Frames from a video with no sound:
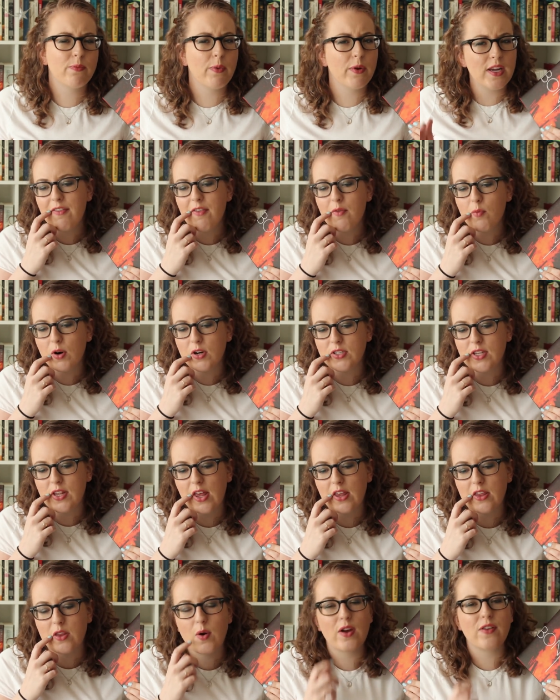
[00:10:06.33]
But even worse than
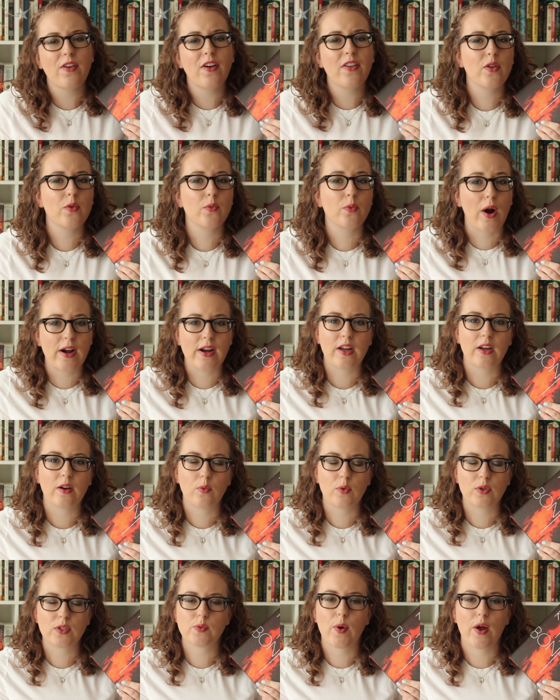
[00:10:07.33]
that though, I thought the
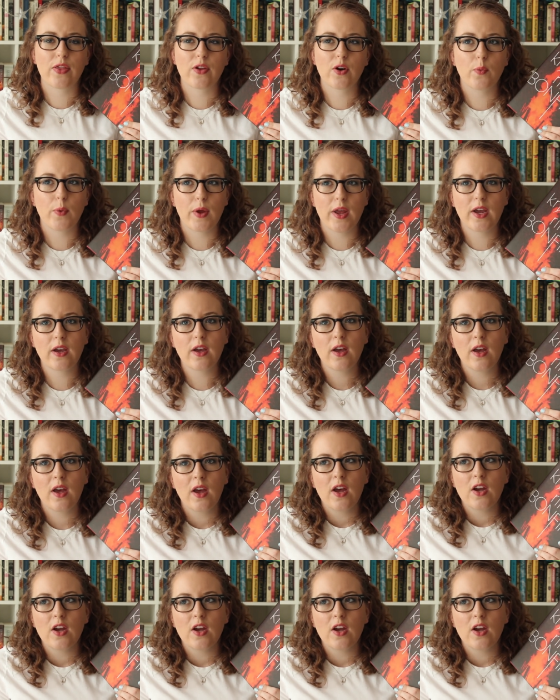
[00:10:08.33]
writing was rather weak.